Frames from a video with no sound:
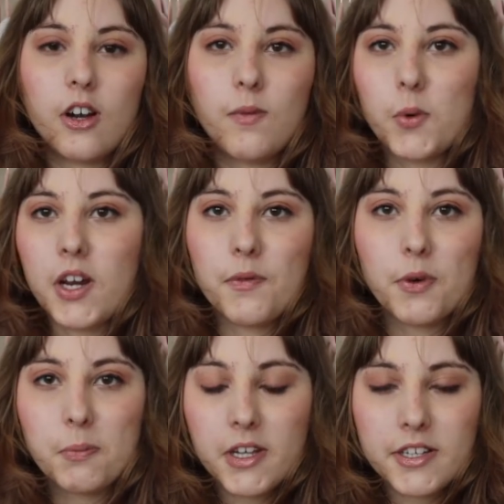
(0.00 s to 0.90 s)
of
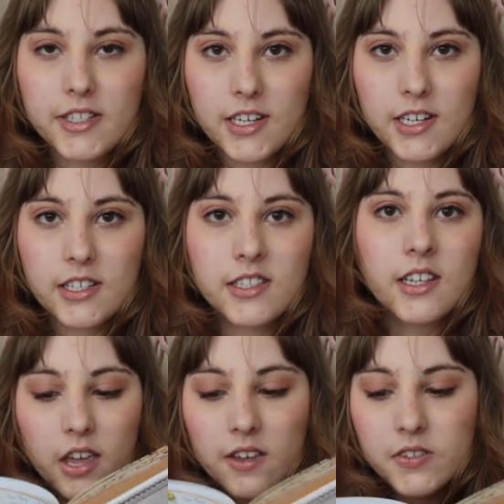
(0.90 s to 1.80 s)
whatever place it is.
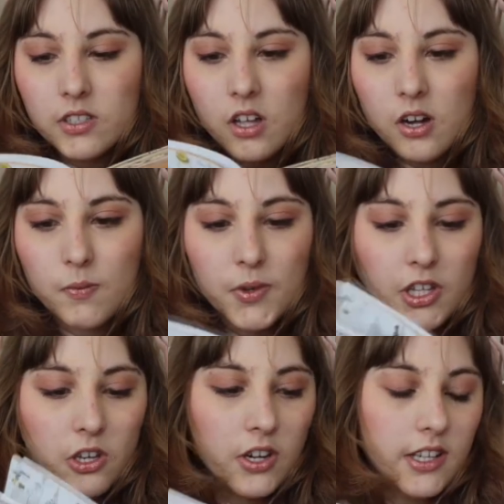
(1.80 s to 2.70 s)
And it gives a lot of
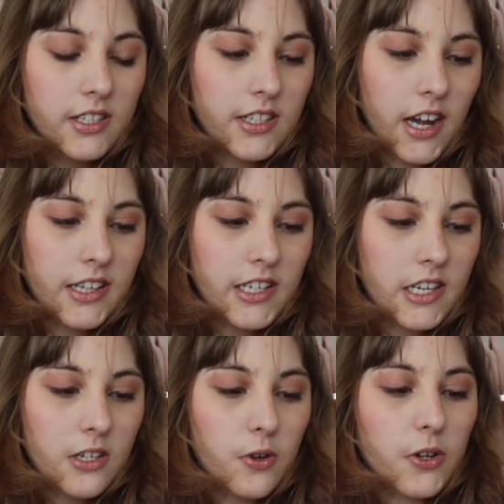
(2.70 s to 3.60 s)
really good insights
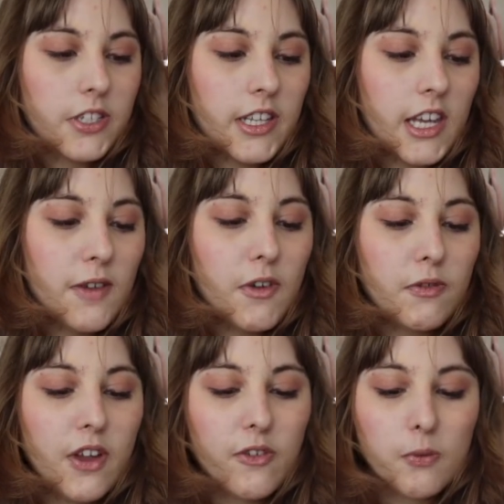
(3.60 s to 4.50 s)
in New York City. If
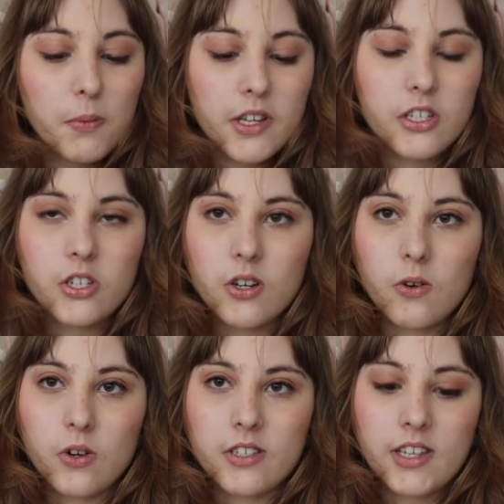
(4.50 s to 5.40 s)
you've never been to New
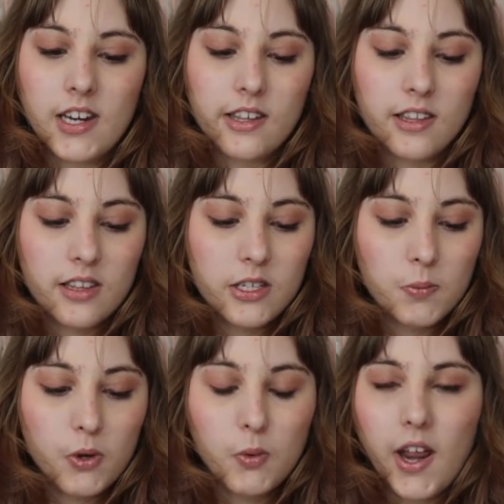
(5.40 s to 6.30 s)
York City, then this
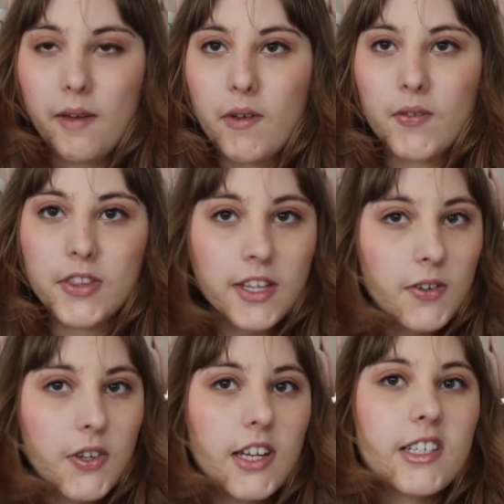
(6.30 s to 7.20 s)
book would have everything
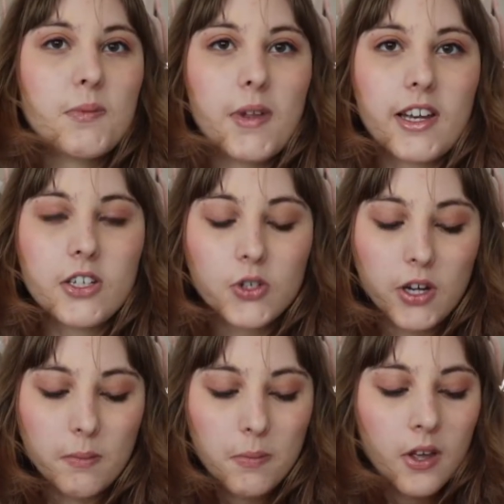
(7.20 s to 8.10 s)
you need to plan a
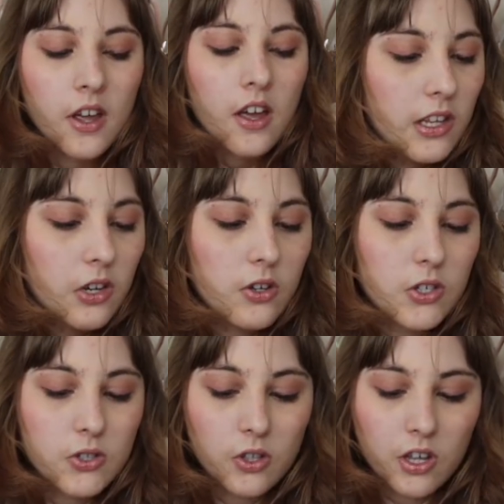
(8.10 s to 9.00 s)
trip. And then you could
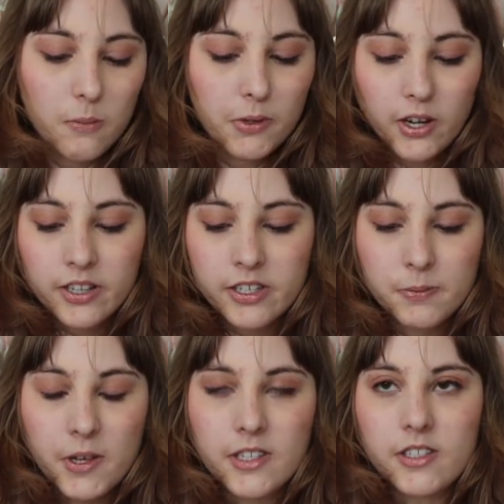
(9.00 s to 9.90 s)
just look up a lot of these
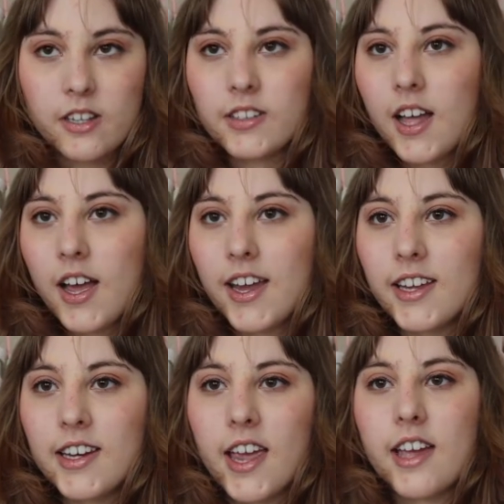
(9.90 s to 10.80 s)
places
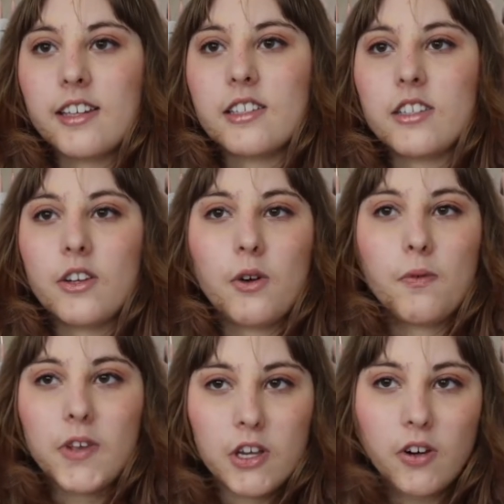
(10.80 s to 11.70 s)
online and, you know,
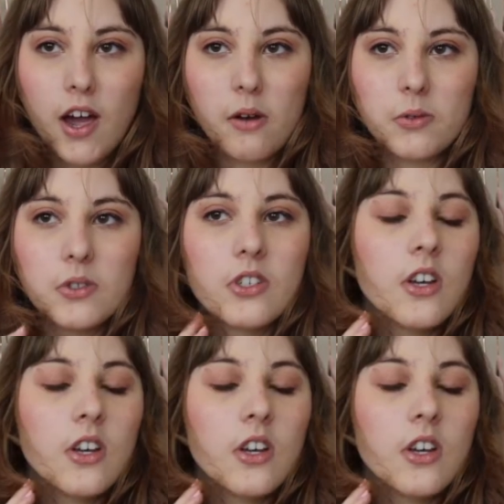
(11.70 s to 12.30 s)
figure out